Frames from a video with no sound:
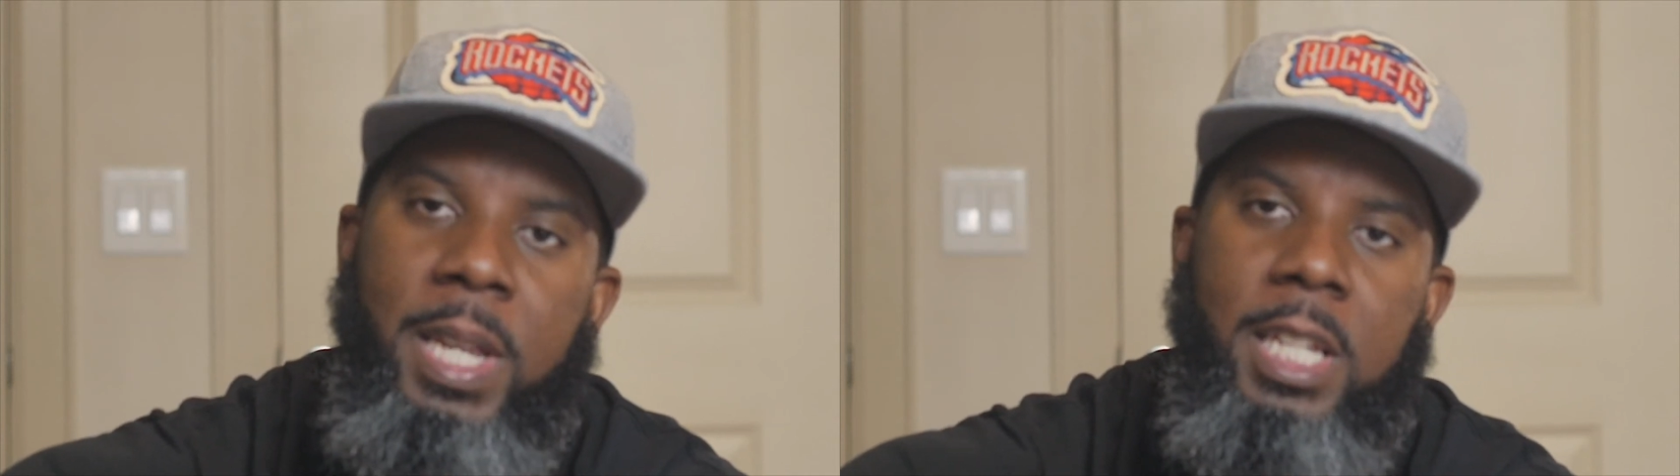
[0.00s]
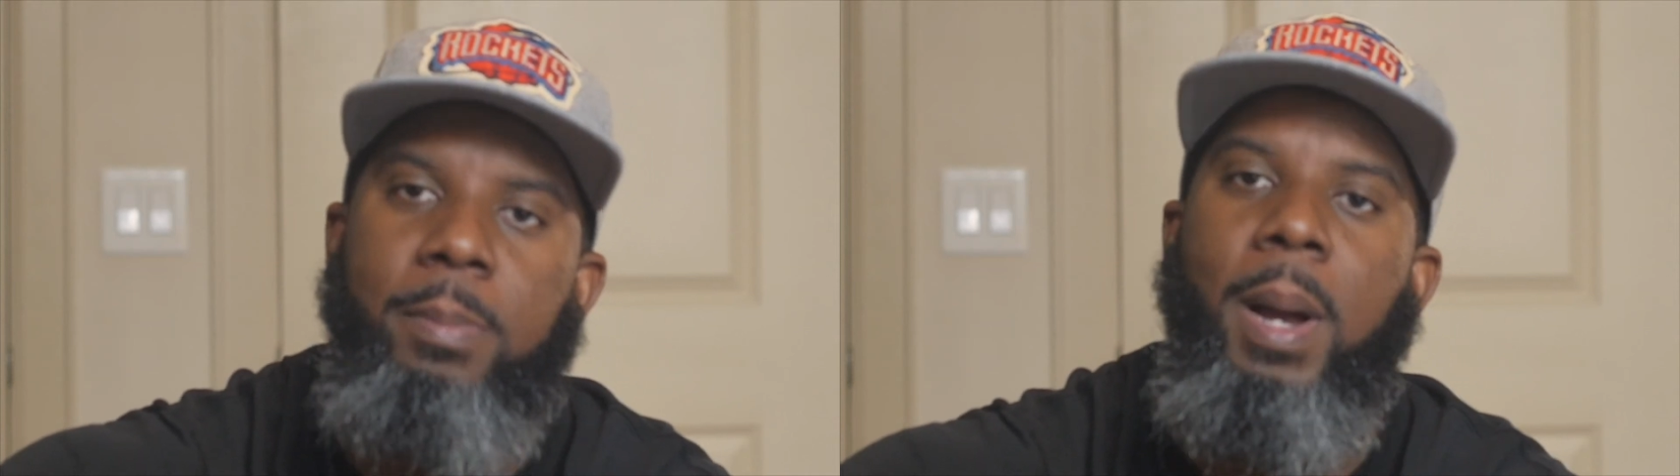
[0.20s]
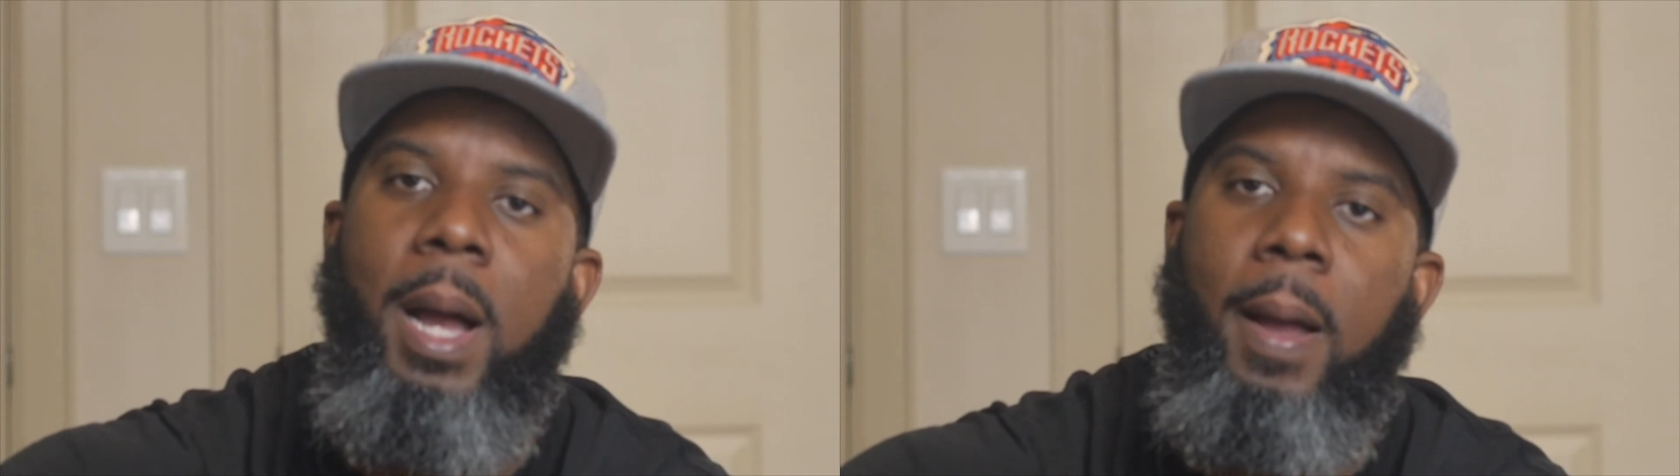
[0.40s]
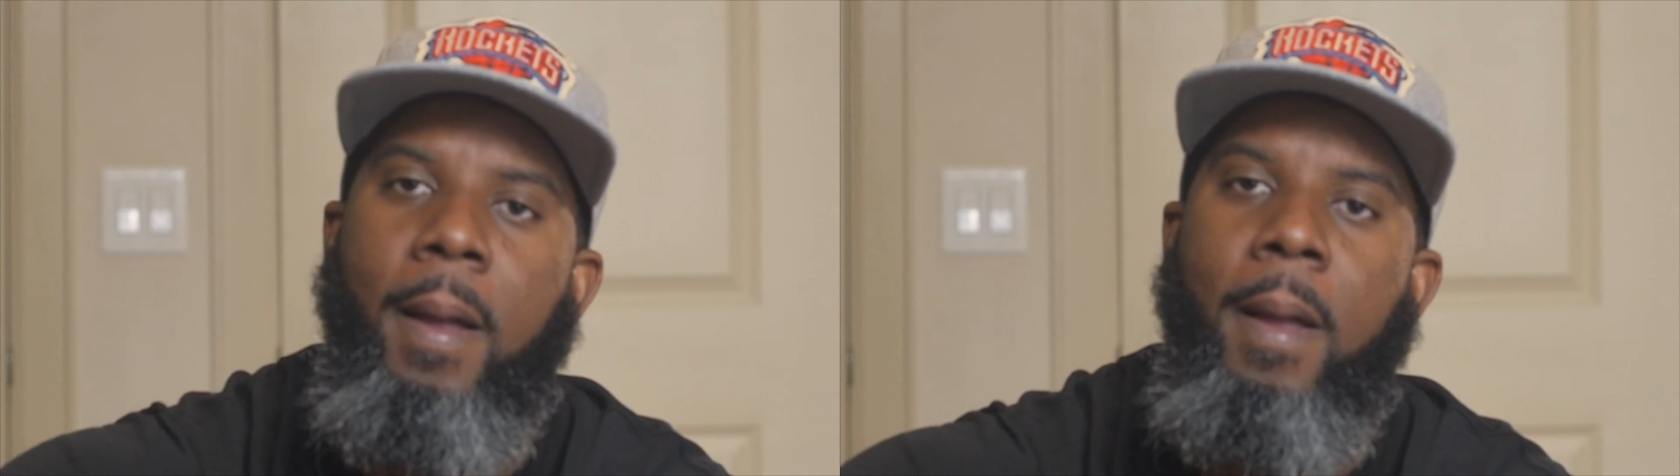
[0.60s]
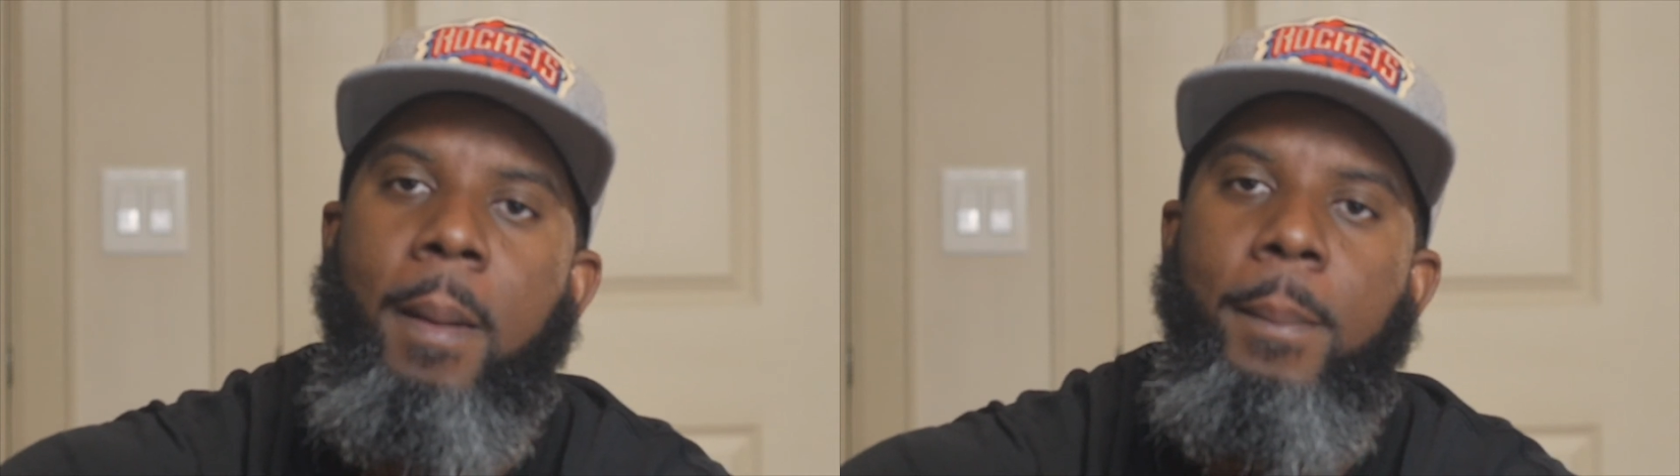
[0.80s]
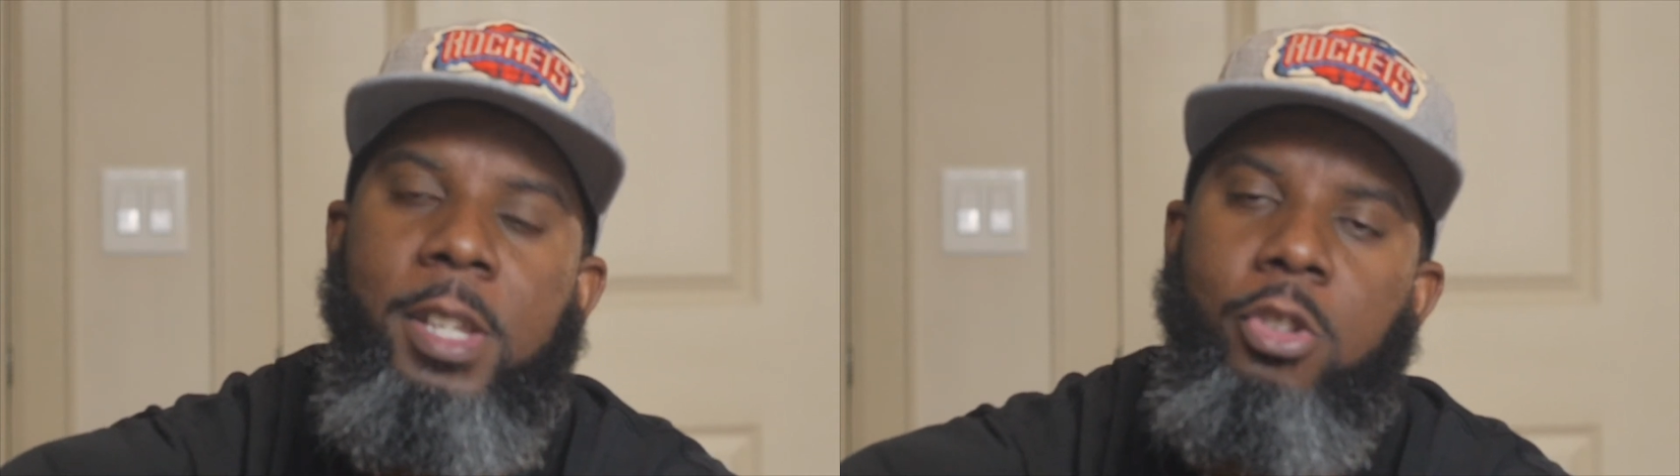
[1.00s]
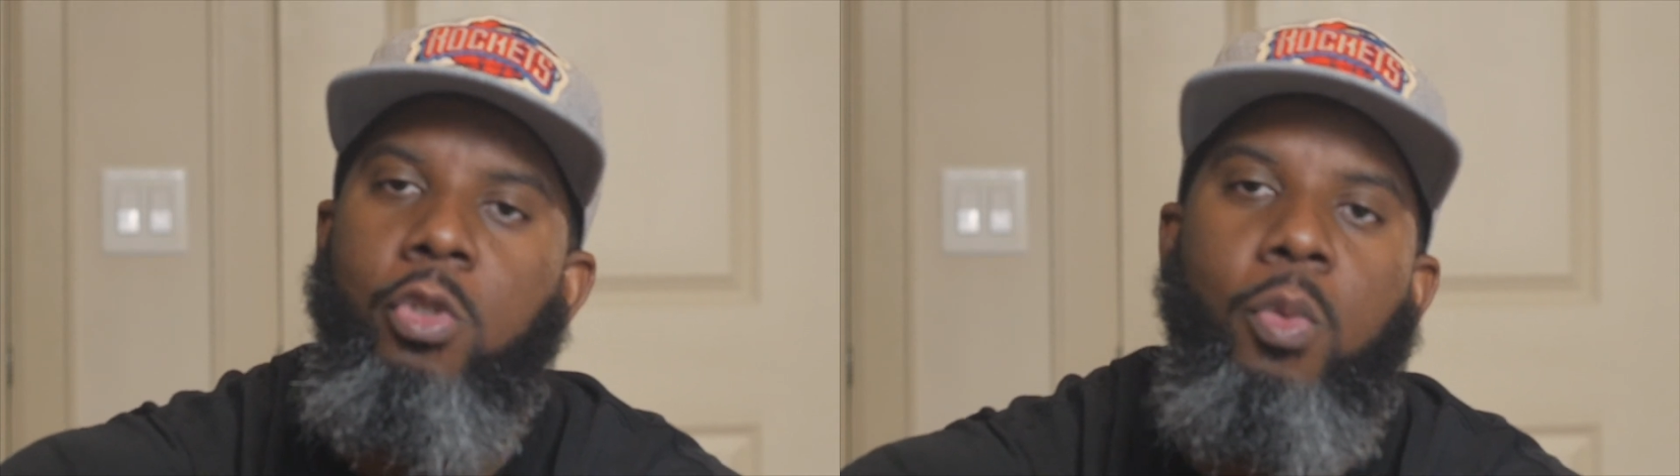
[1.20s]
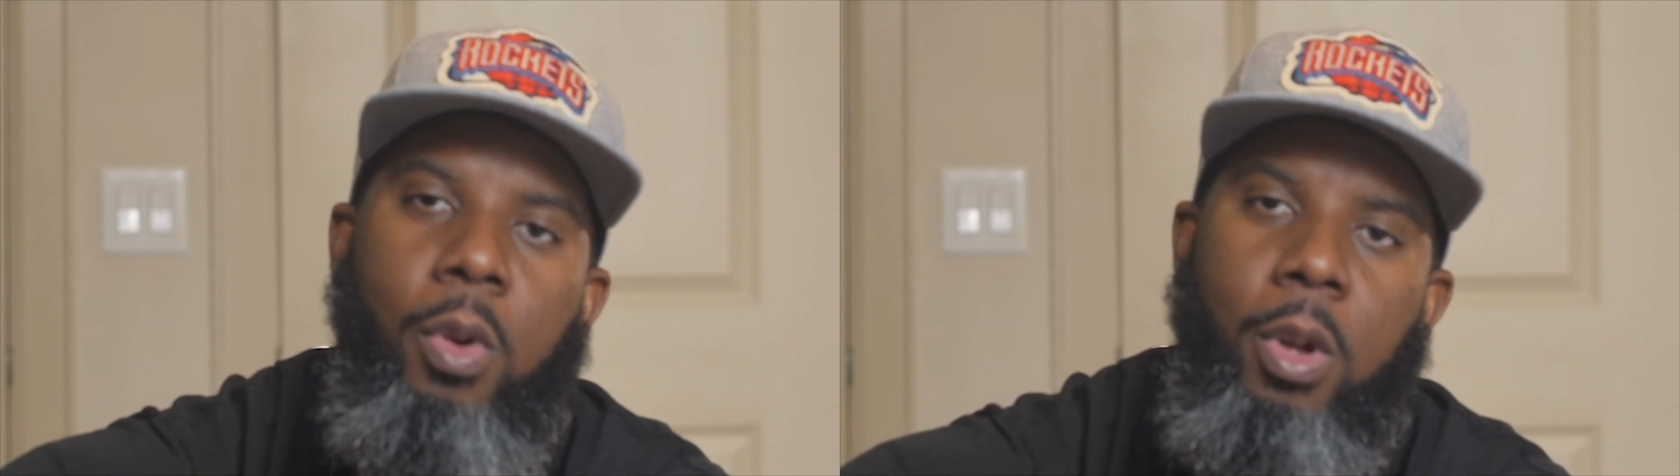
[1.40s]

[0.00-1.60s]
piece by Mr.